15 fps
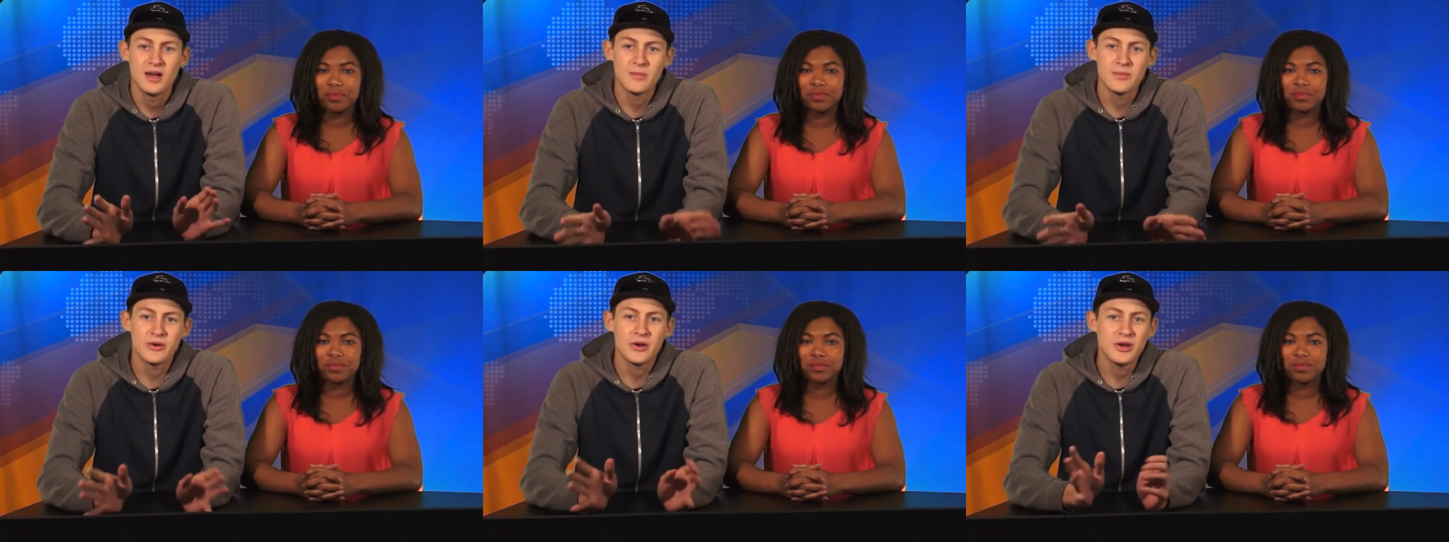
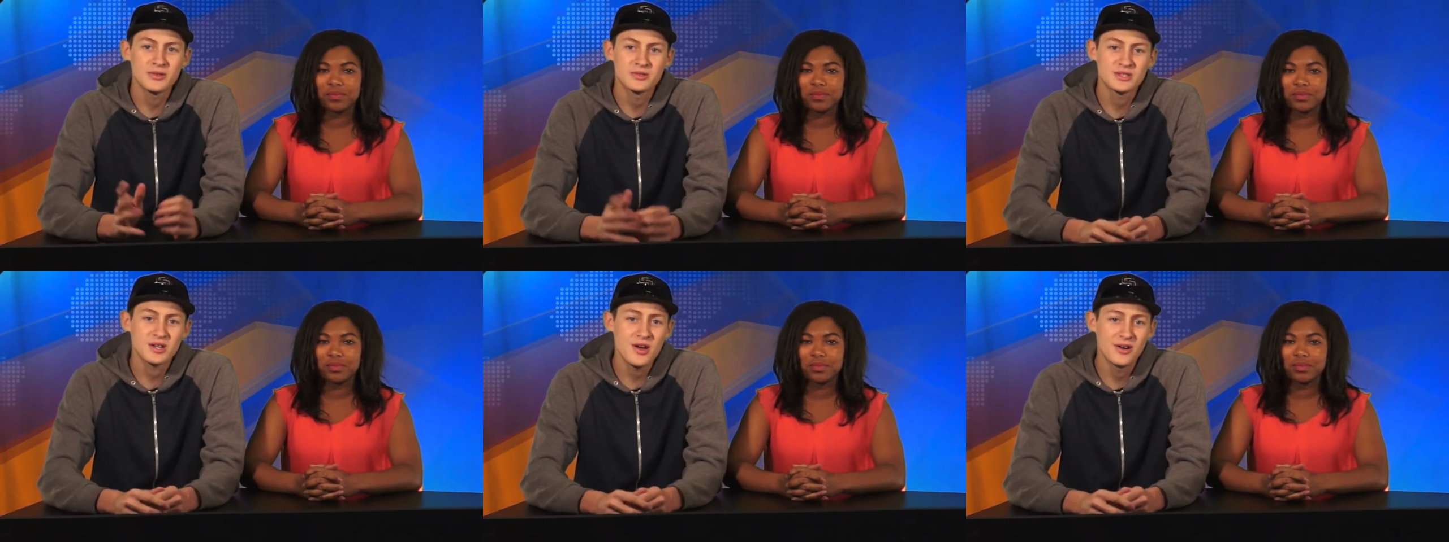Speaker 1: I'm your
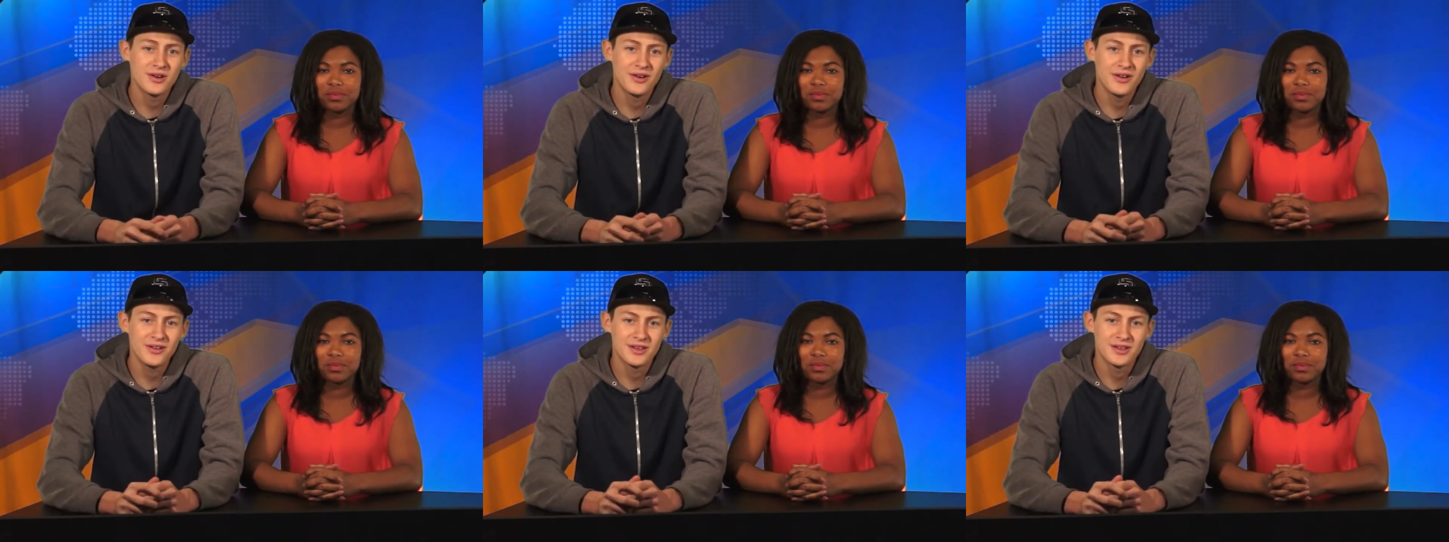host,
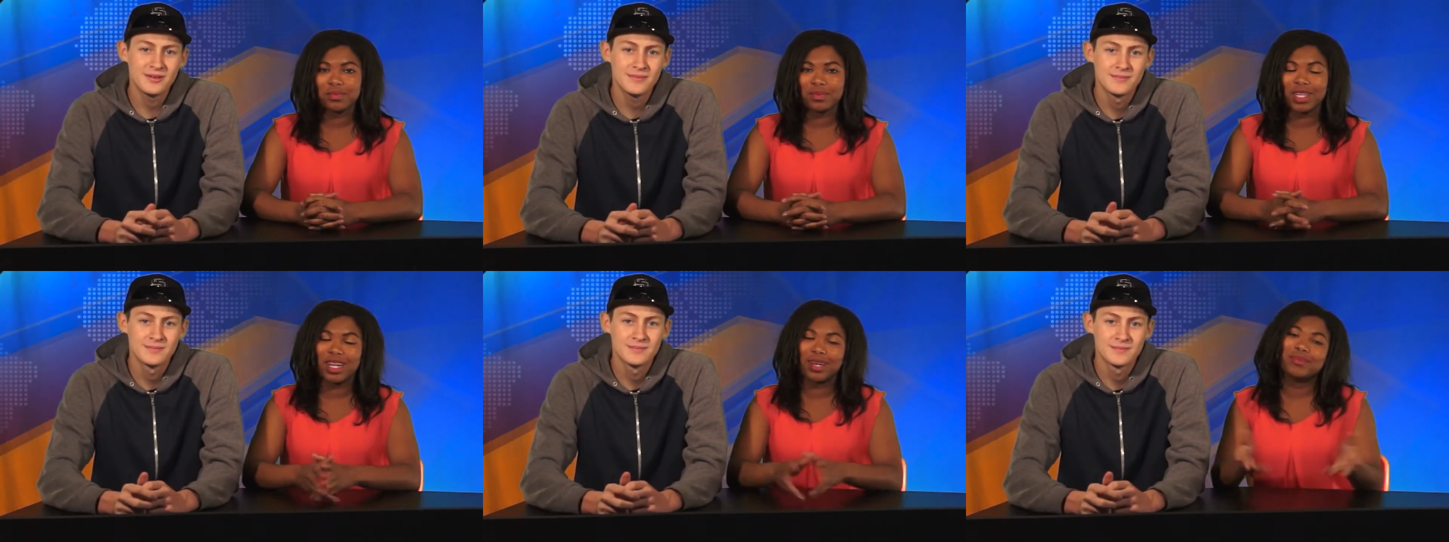Connor
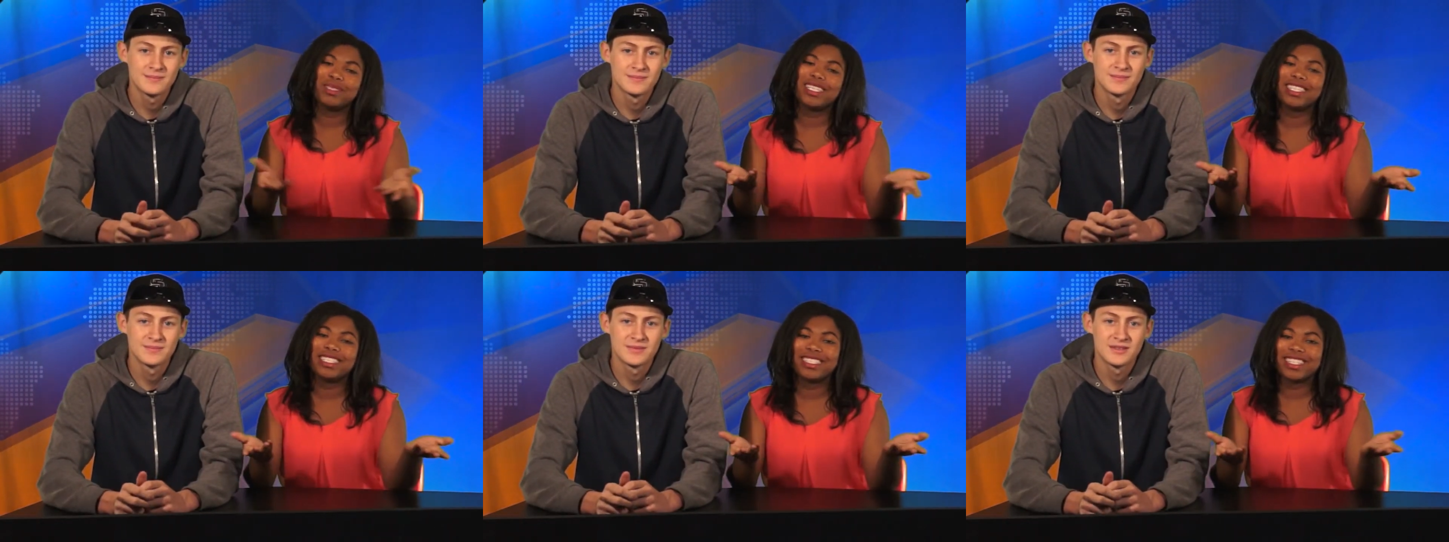Duncan. And I'm
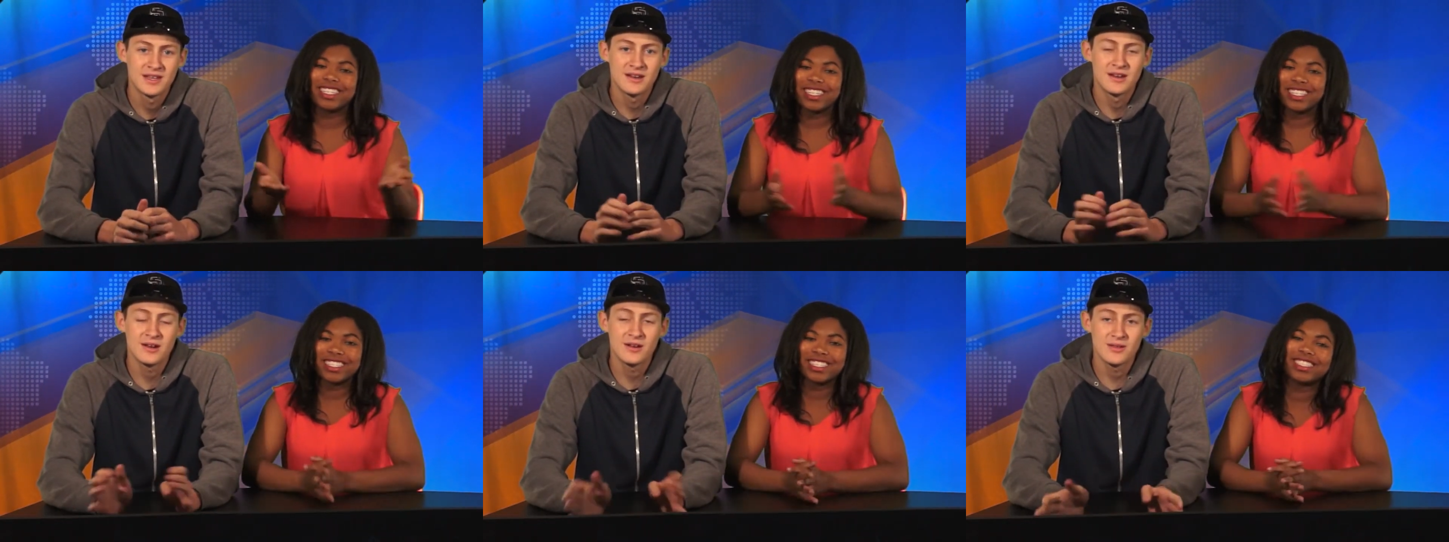
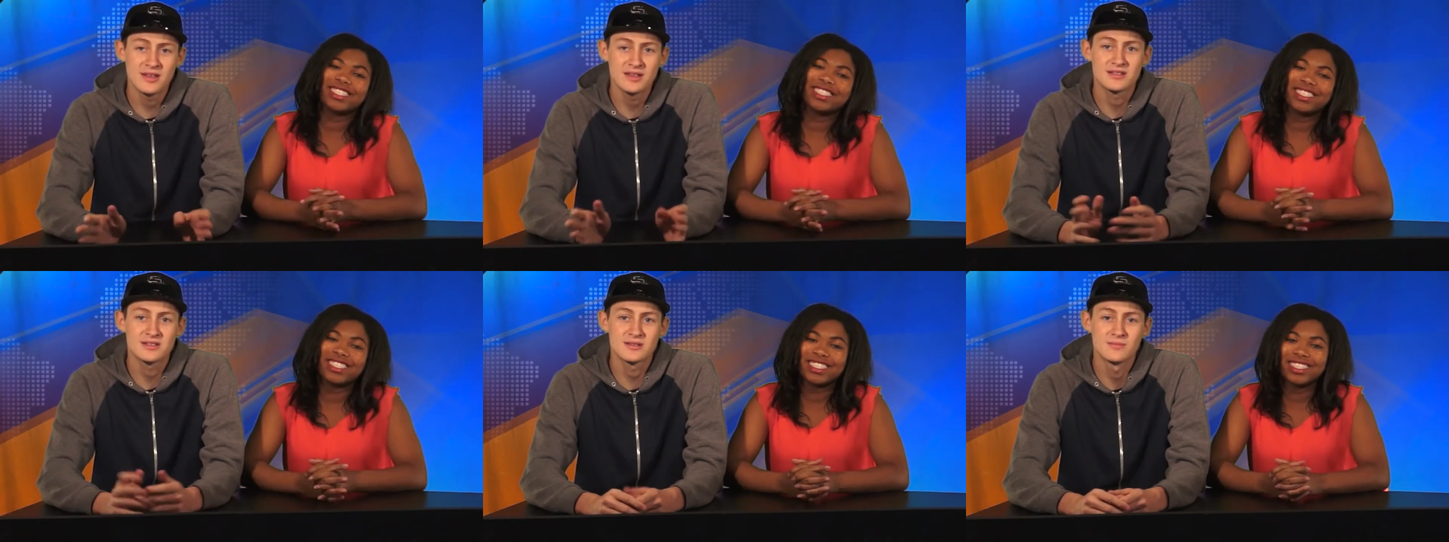Cece. And here are
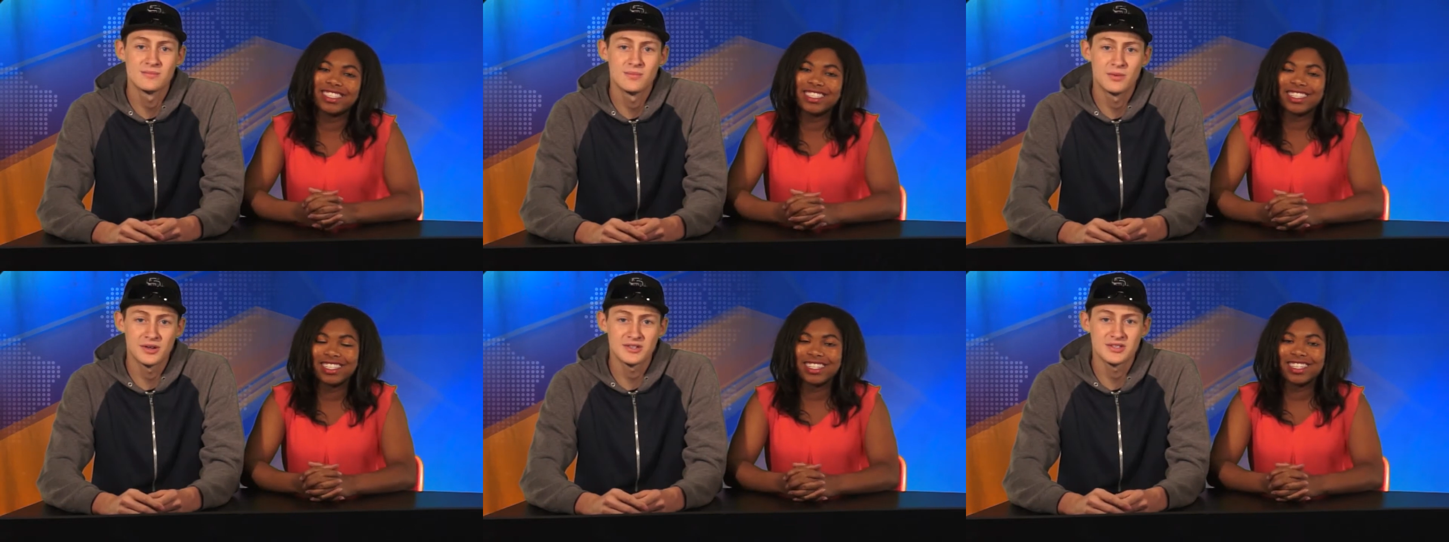this
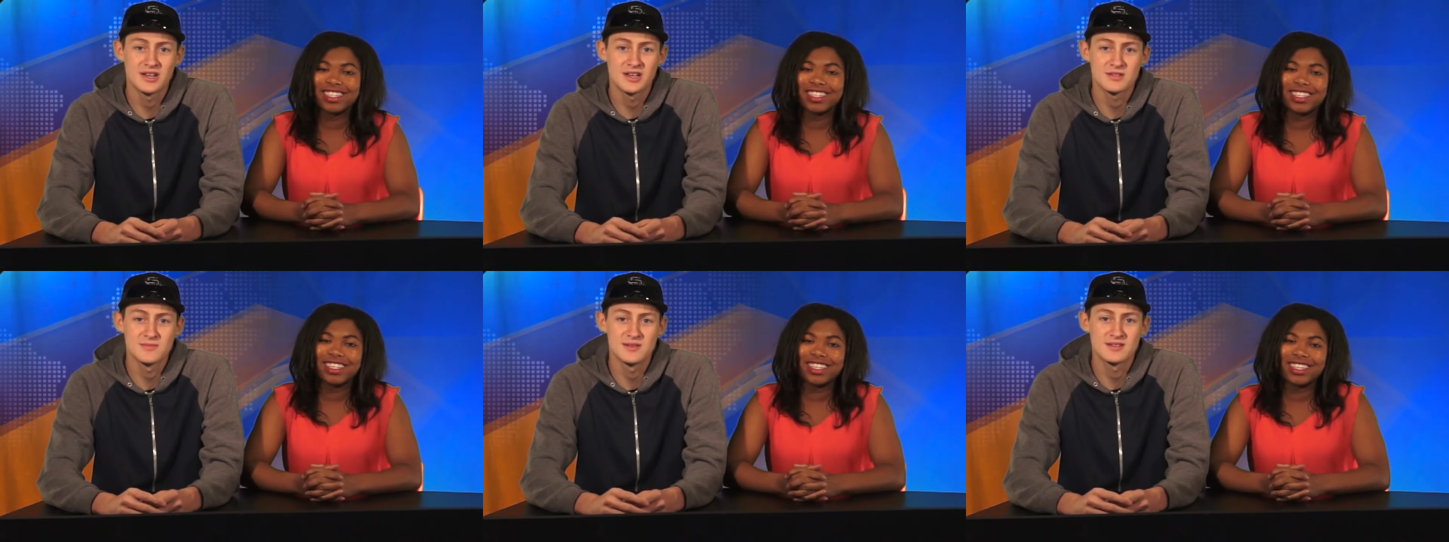morning's
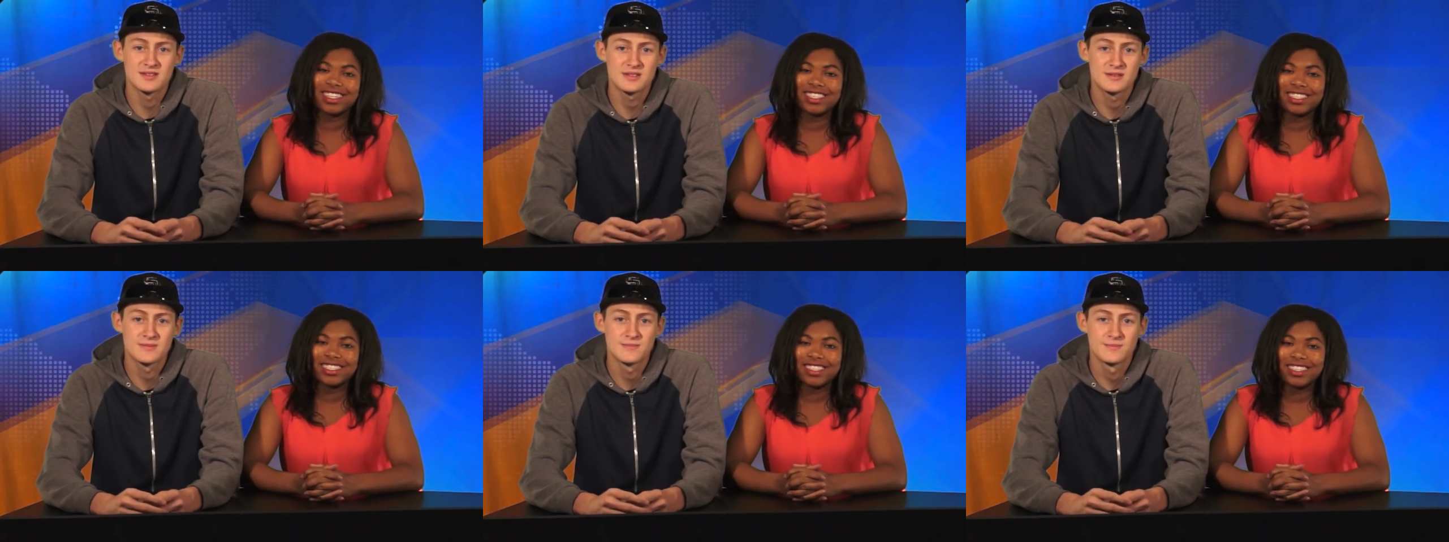
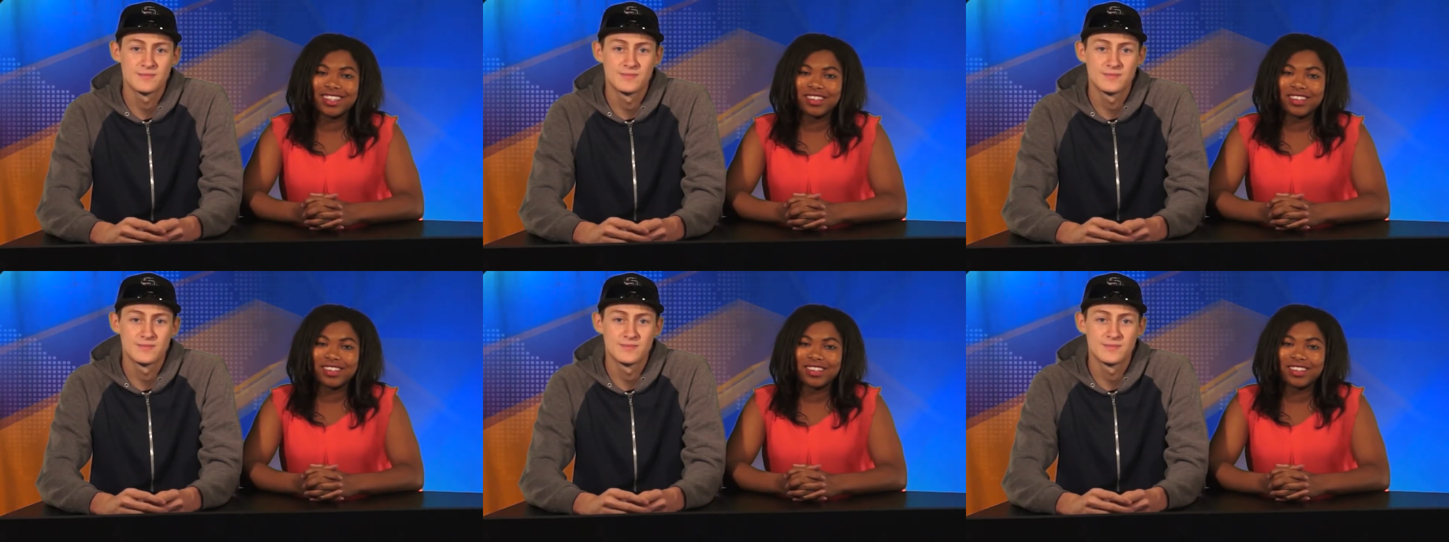announcements.